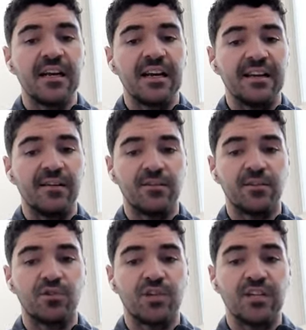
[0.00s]
and then
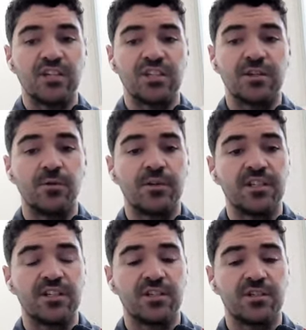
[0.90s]
also changing snow
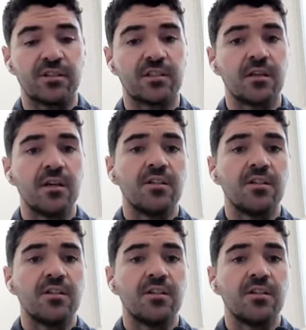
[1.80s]
conditions.